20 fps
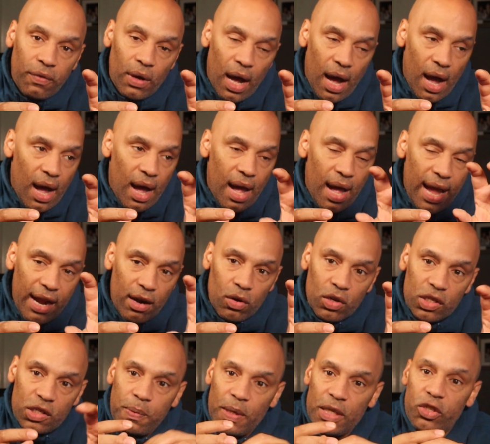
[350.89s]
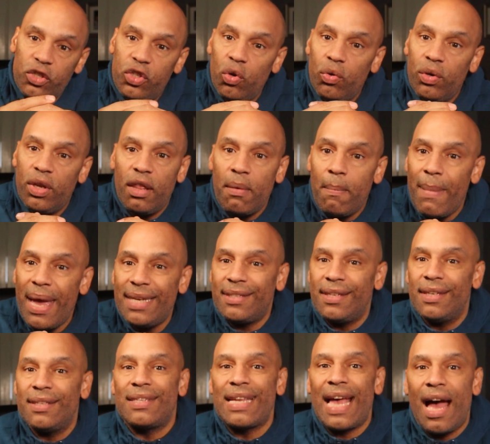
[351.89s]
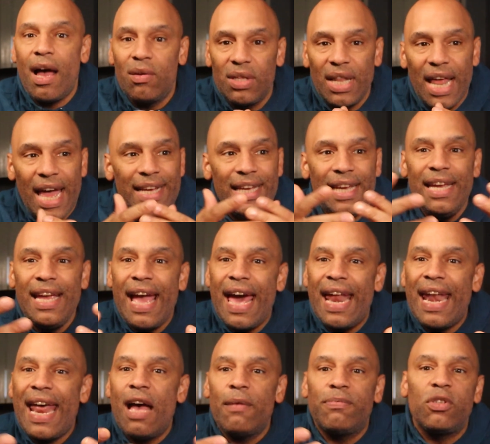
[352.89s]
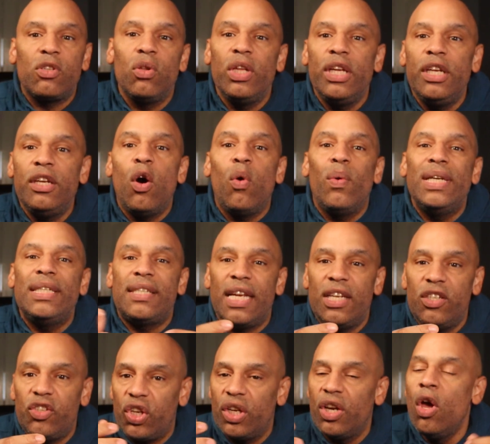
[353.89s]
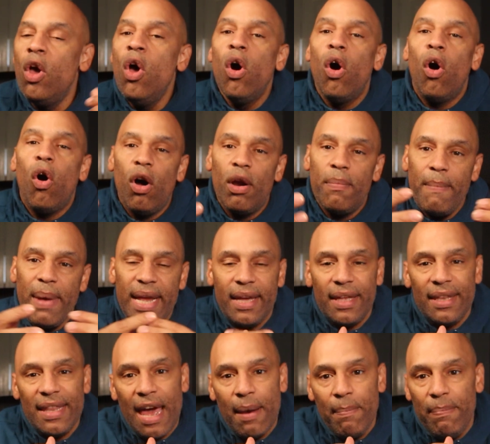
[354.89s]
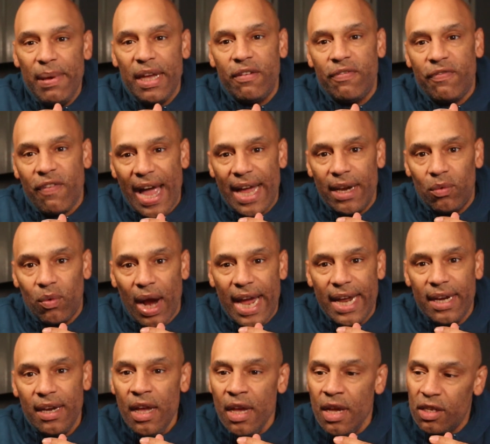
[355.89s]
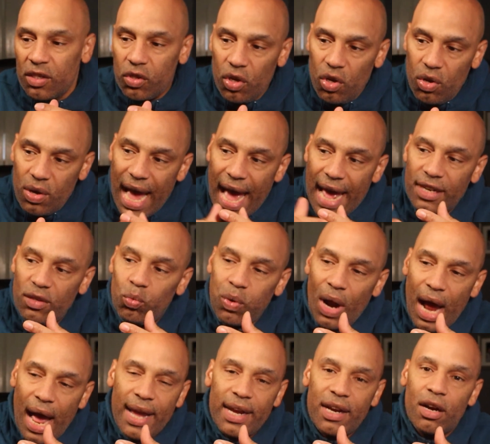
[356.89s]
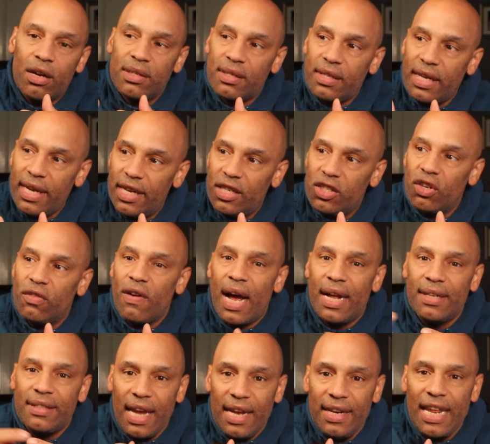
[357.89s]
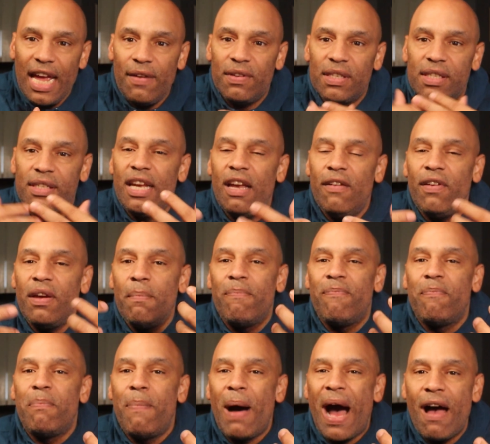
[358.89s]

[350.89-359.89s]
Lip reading: Errol Spence Jr. that makes it sound like he had absolutely no intention on making that big fight. Right. So you got Ryan Garcia and Gervonta Davis giving